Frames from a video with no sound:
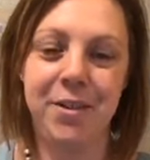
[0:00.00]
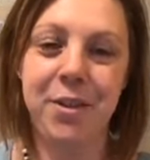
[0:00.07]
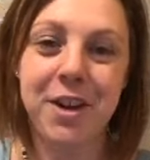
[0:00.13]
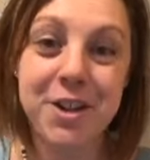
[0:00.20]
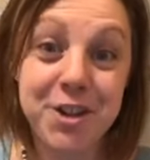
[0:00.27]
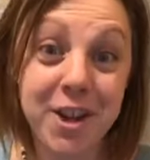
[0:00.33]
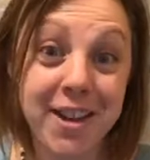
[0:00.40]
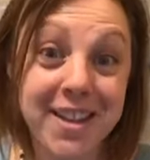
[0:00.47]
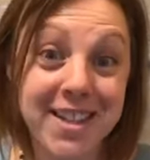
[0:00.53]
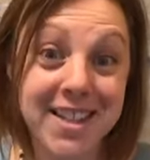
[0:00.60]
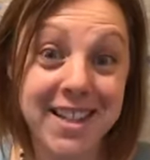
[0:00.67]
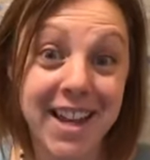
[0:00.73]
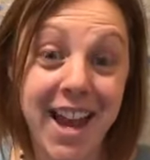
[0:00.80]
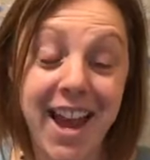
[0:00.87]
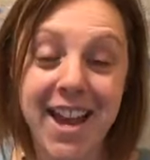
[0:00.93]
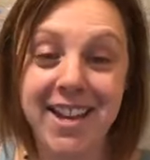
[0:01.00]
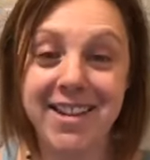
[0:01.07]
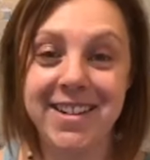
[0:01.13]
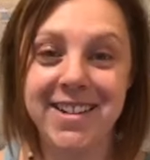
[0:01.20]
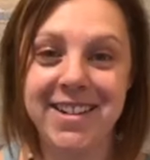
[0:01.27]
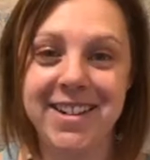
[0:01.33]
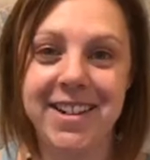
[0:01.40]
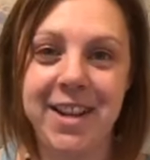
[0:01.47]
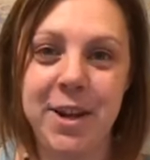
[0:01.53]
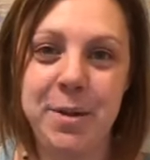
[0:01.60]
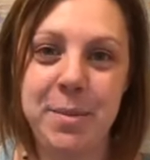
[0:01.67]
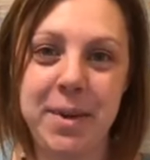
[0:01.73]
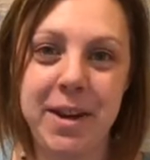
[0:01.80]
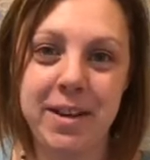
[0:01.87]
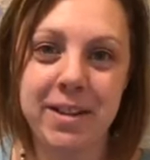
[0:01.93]
we're gonna try this again.
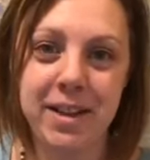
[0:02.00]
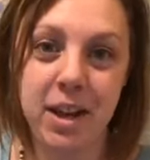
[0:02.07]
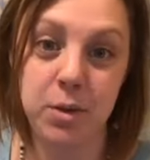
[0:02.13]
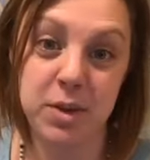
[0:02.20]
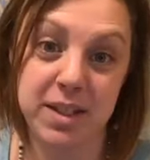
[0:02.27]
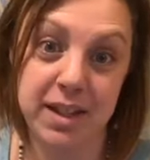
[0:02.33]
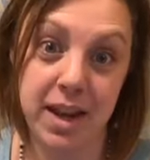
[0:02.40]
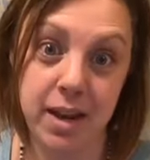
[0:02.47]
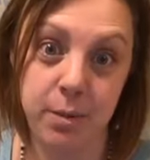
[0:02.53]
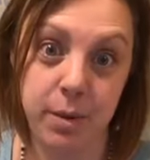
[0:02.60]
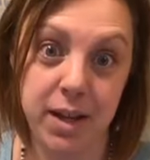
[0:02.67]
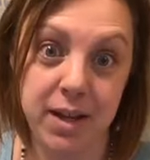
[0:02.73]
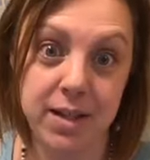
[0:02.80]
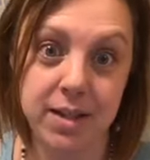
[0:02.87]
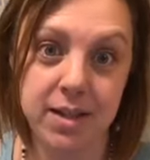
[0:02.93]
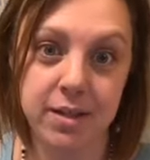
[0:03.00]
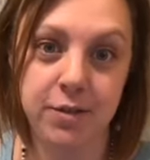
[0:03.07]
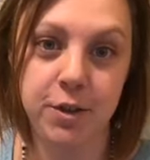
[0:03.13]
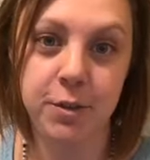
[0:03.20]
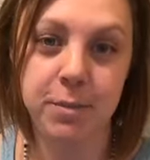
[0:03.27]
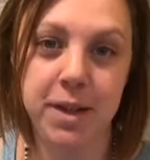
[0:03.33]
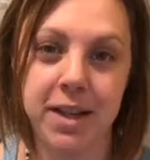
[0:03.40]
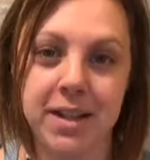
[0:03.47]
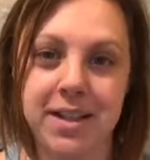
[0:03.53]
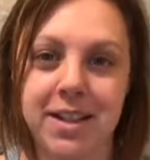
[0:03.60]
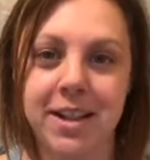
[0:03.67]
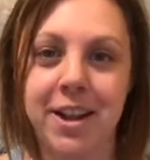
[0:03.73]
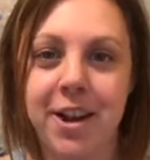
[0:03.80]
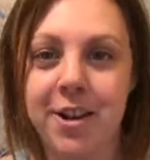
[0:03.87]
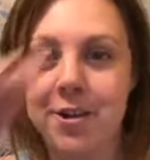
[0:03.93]
Apparently I was sideways a few minutes
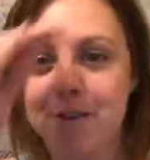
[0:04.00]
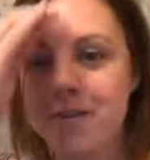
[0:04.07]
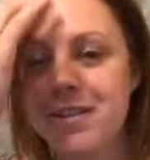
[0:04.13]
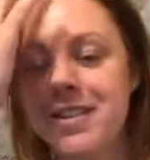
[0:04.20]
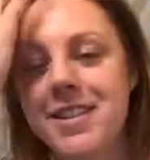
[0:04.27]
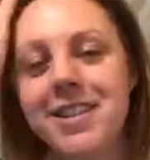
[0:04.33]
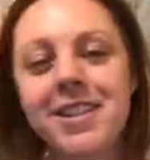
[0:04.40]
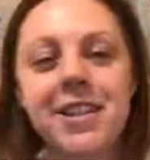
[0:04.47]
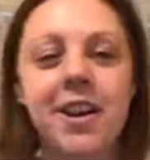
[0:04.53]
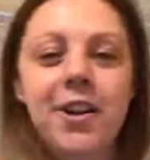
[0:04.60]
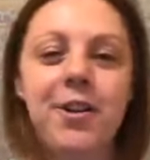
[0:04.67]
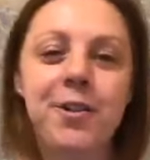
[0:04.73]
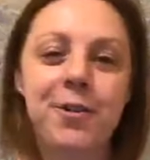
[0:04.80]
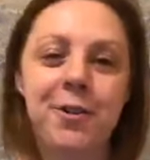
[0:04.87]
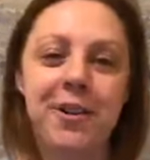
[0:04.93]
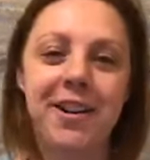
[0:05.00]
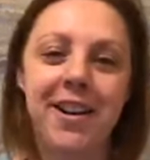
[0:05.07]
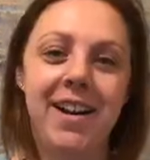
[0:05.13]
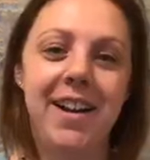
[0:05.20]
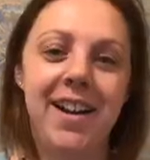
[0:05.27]
ago. So